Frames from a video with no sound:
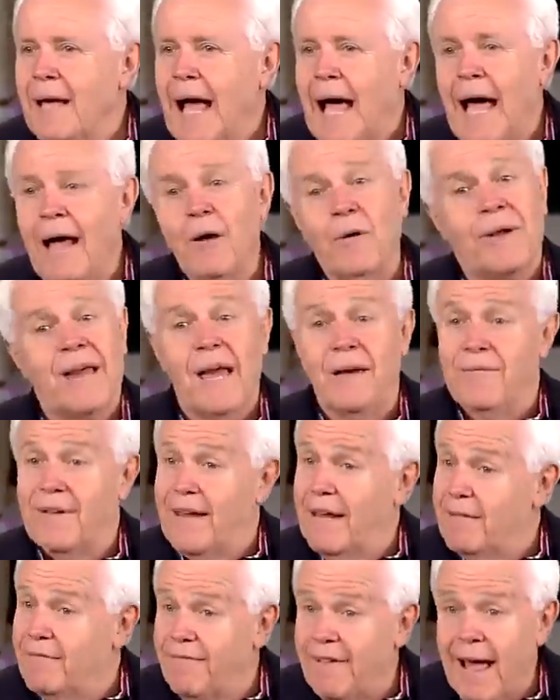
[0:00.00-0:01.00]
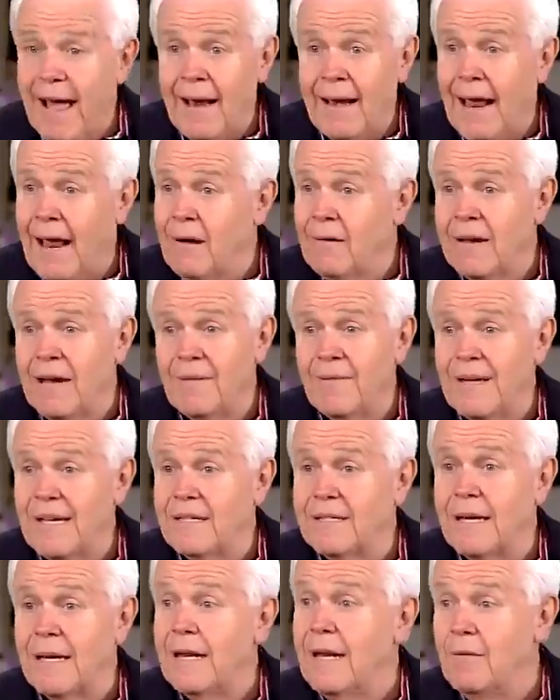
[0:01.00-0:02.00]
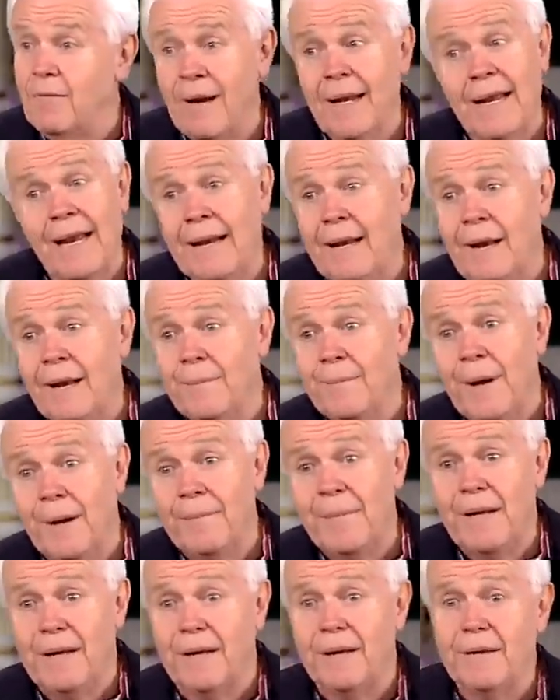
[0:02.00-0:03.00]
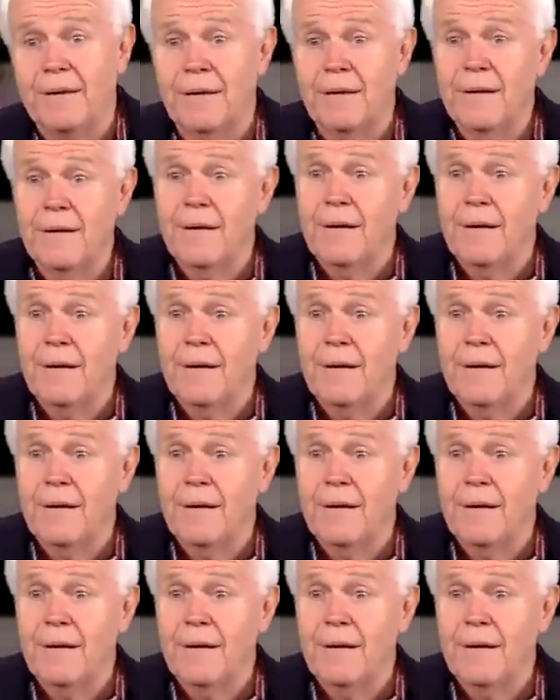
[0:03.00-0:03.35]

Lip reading: I don't care if you get fat. I don't care if you get skinny. It really ain't none of my business.